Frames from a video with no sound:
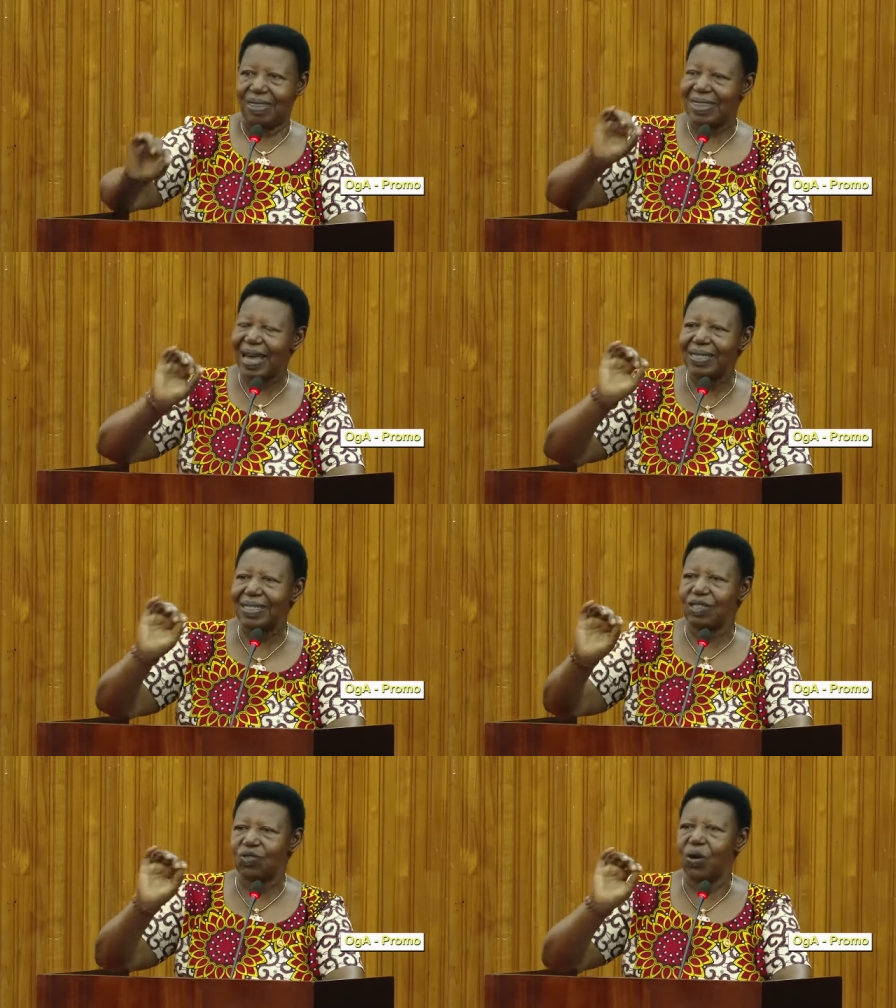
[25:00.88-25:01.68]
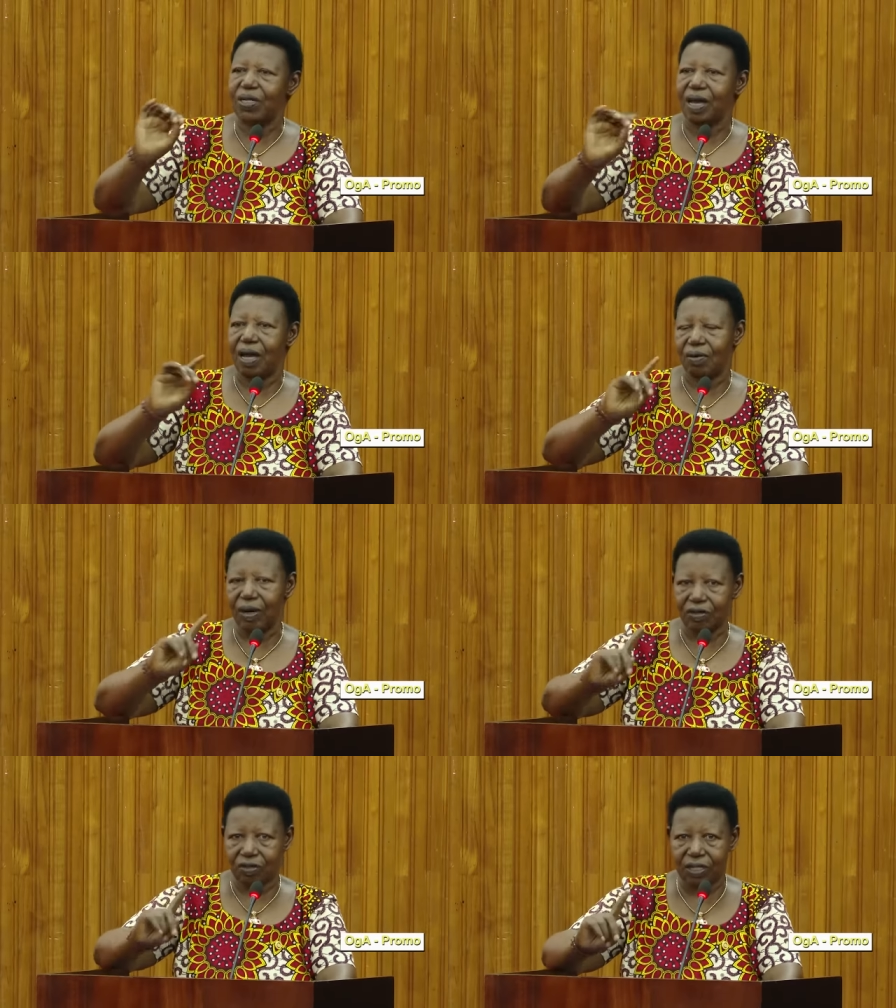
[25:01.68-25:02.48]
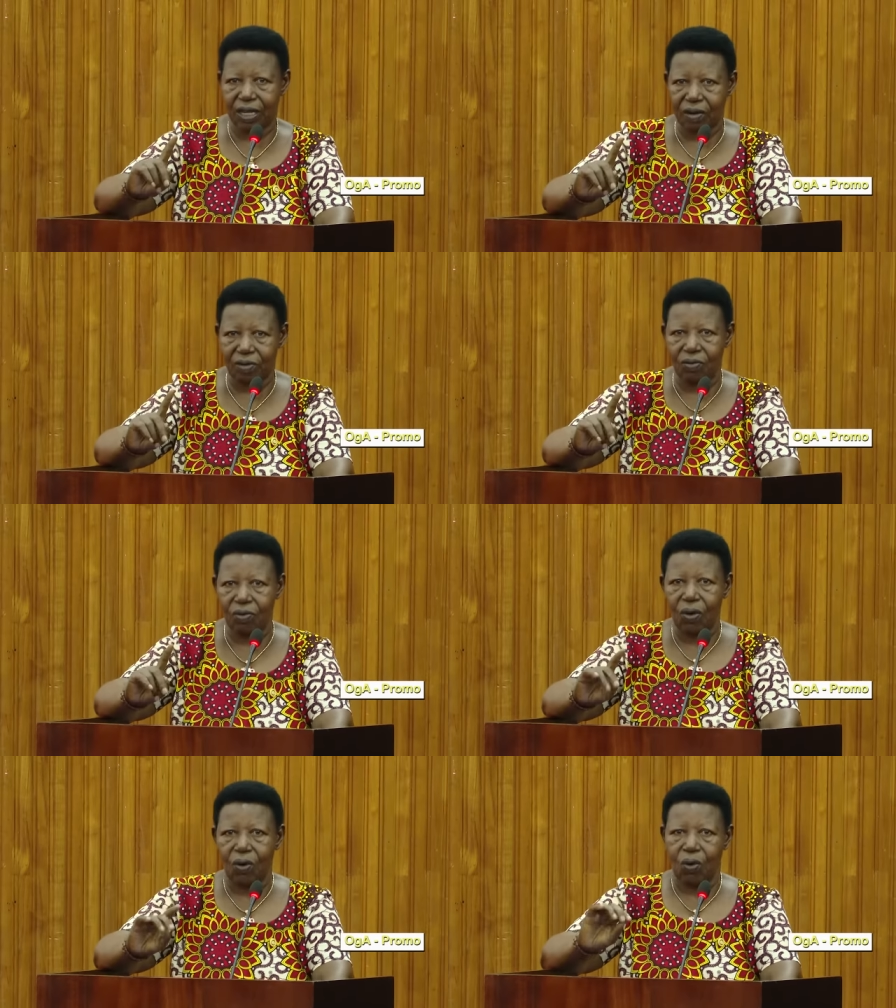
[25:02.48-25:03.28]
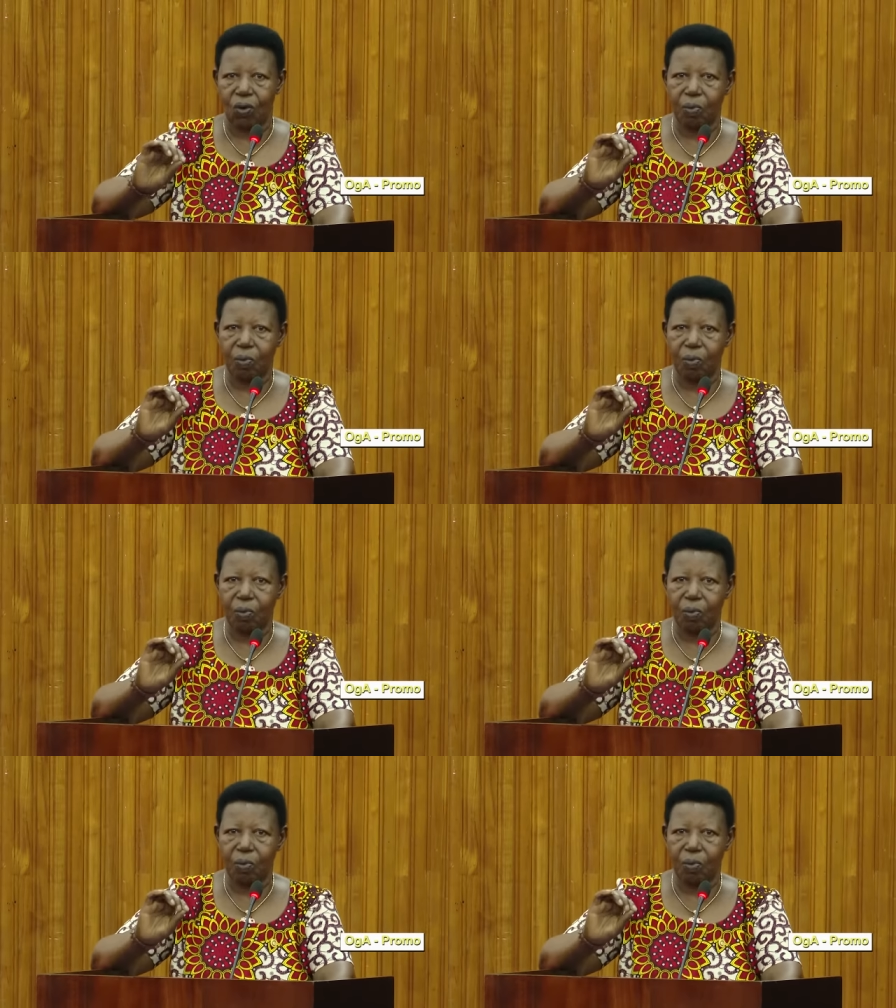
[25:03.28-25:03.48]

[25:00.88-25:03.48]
That is what I want to tell you on